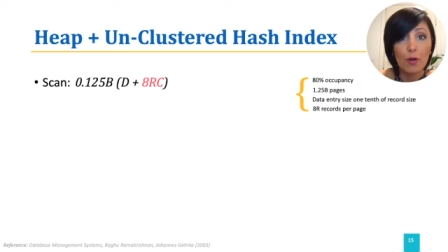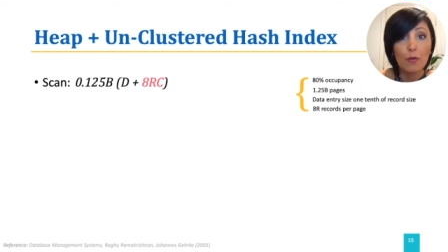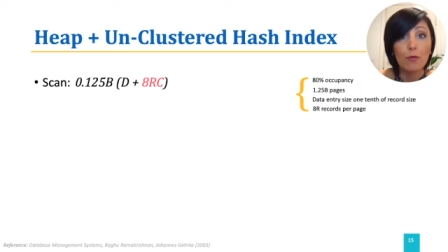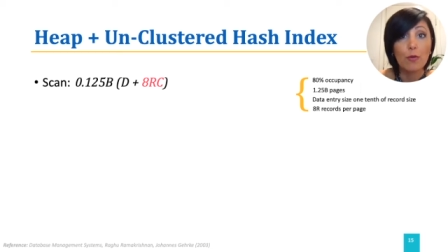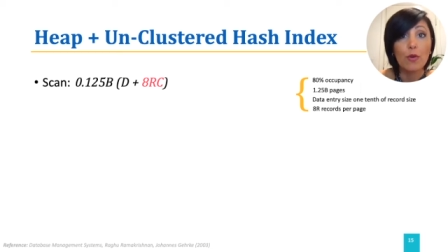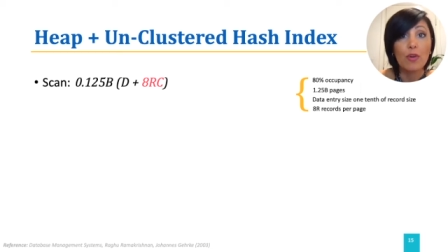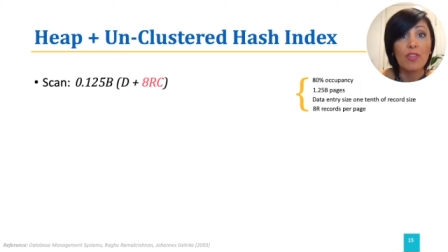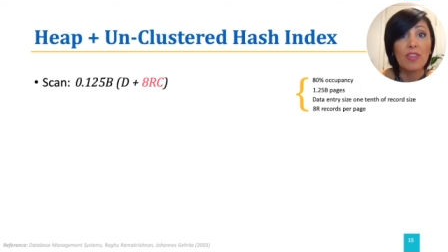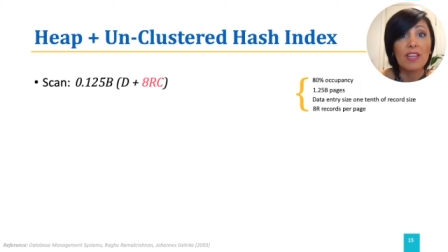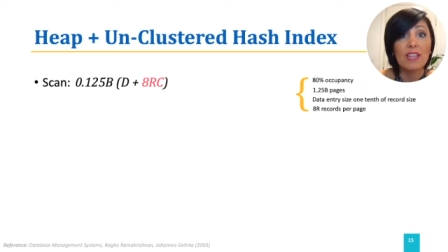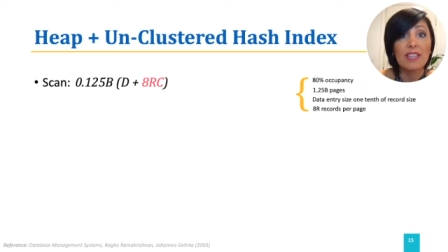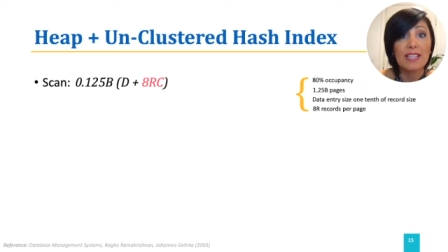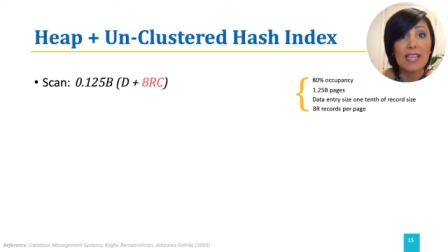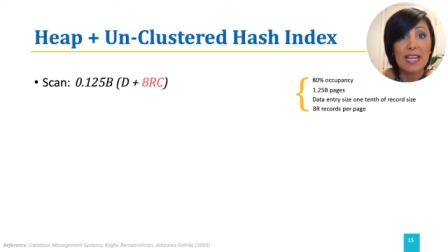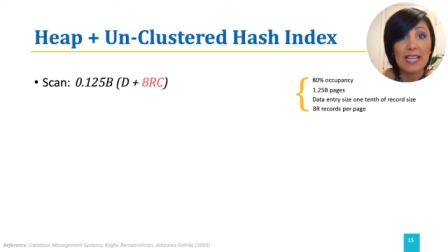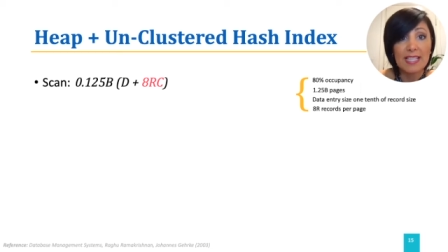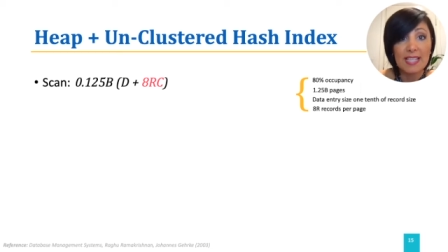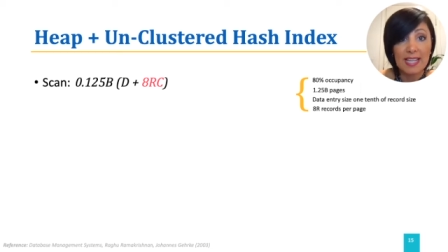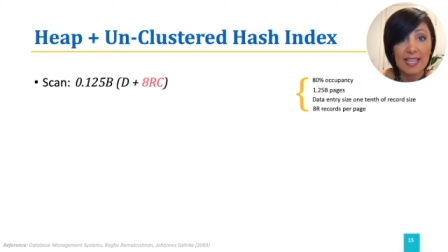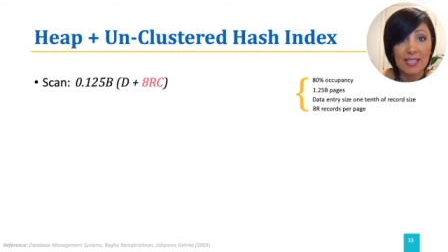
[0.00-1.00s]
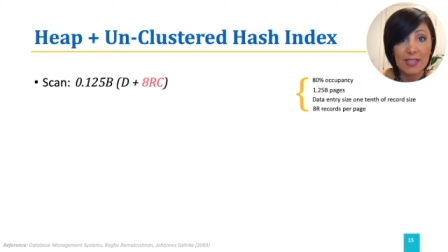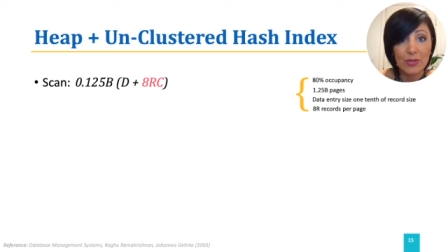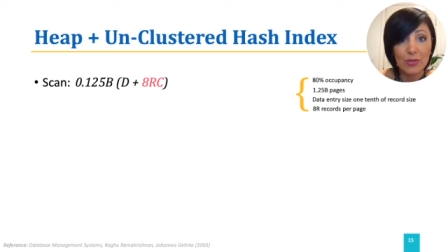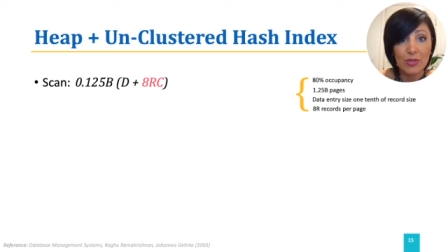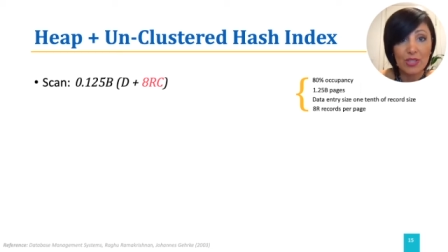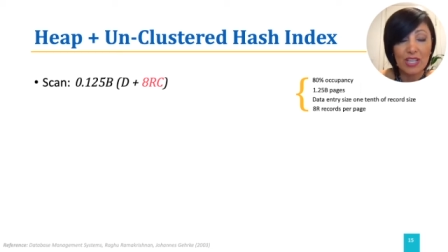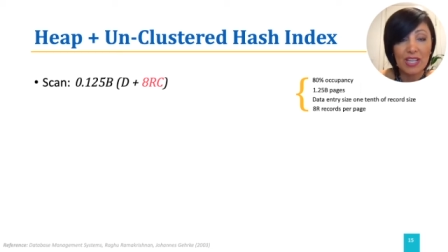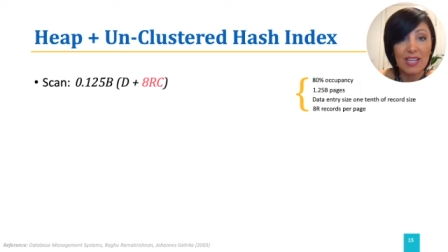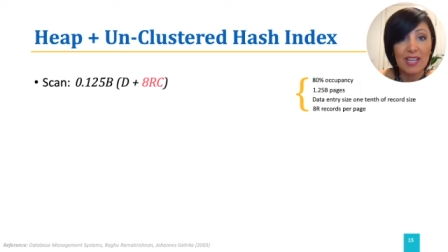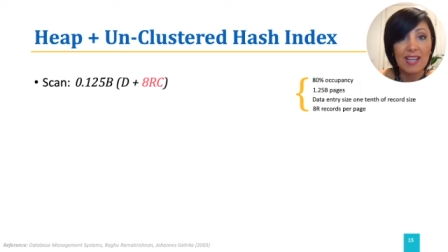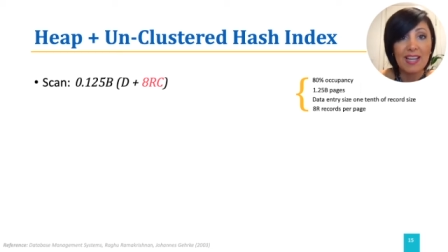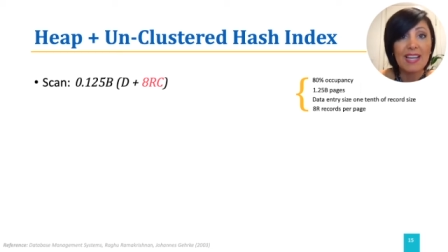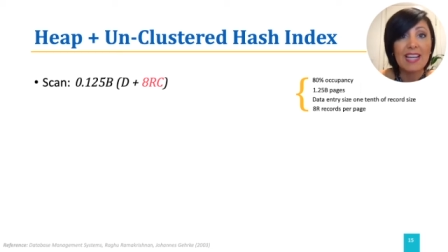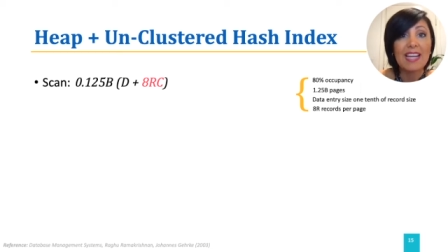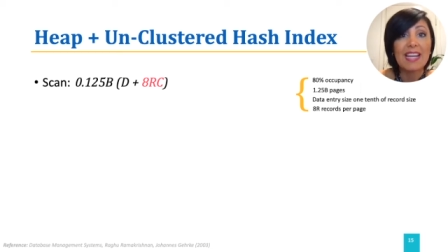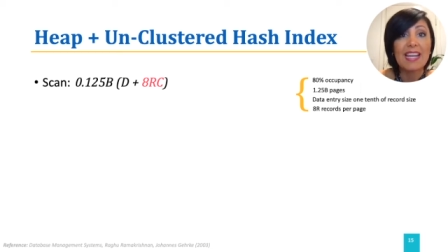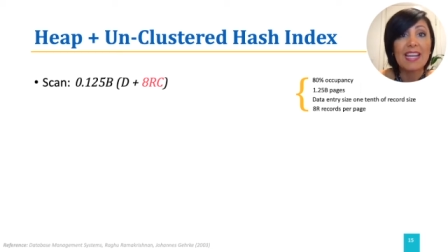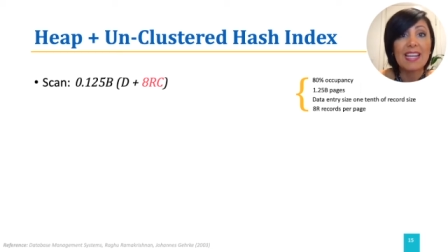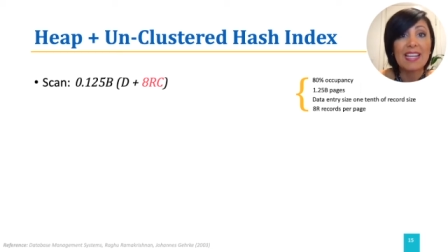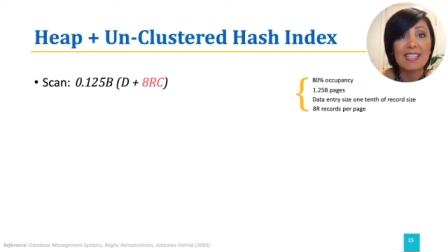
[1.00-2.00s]
for the data entry
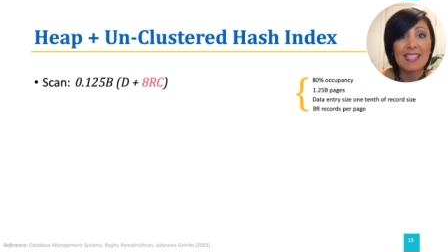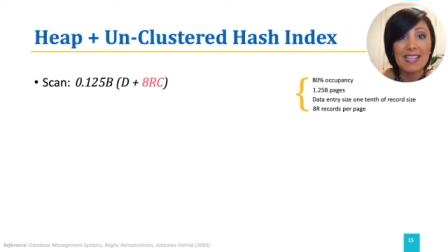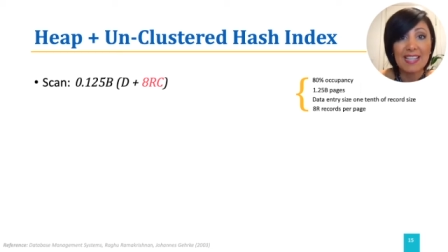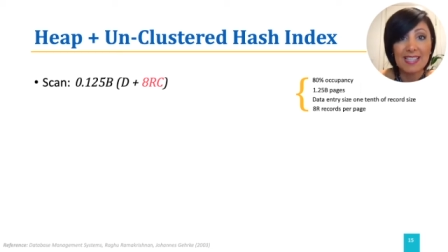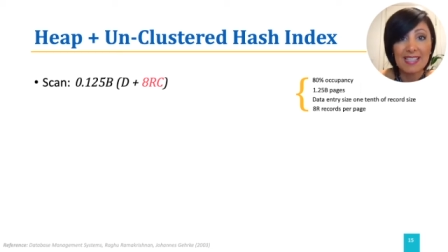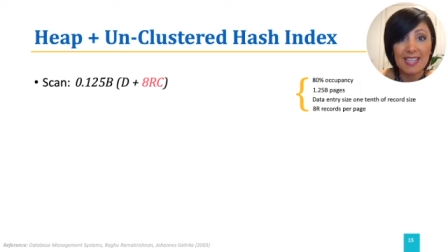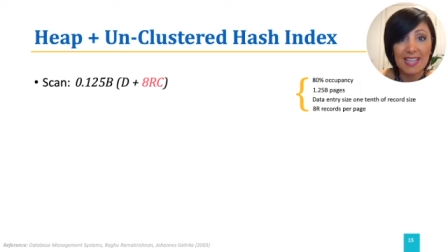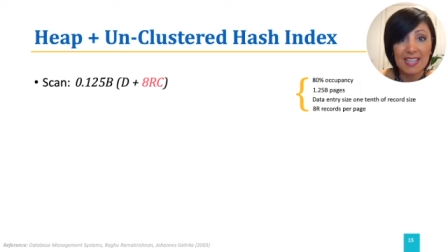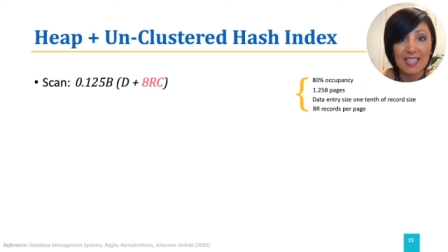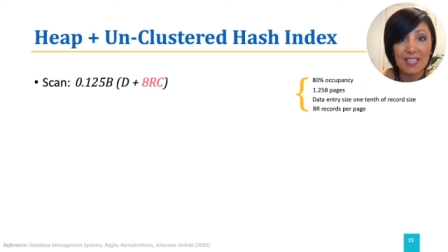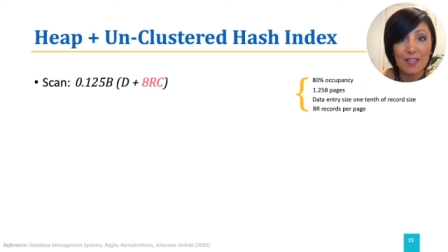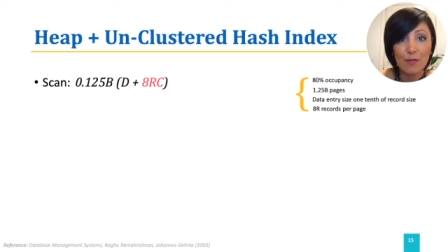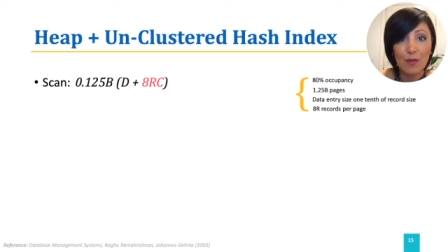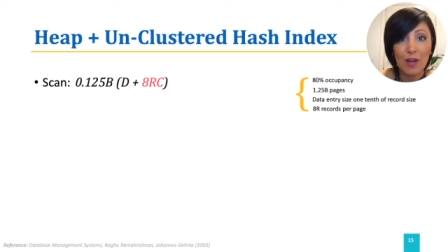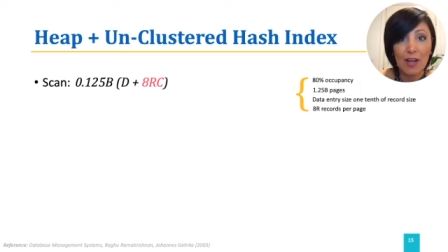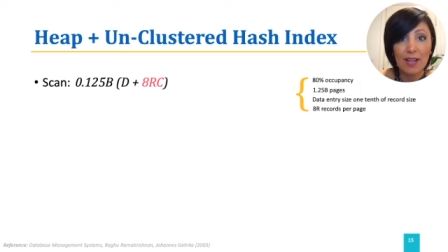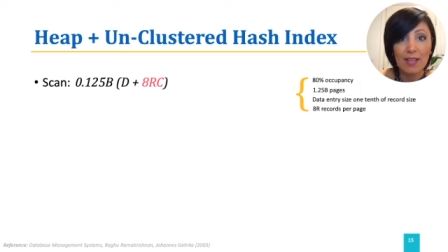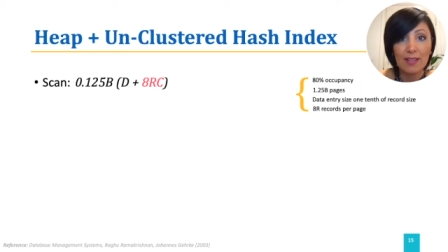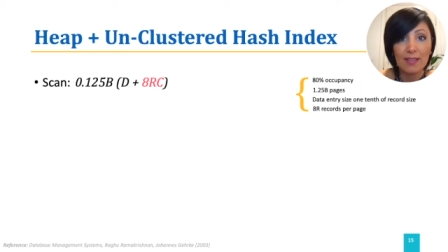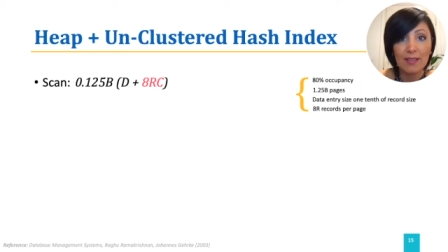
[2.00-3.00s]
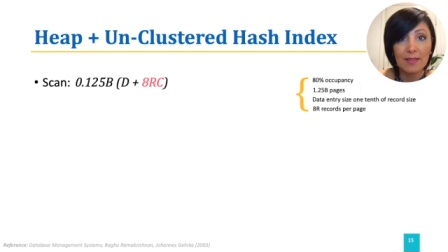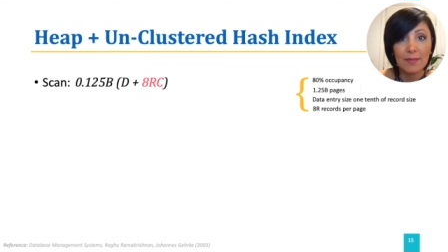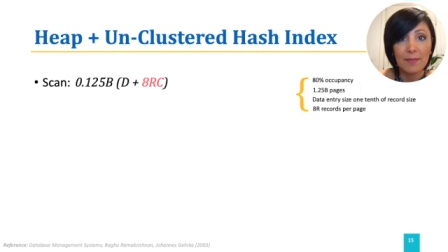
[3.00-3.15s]
in the index file,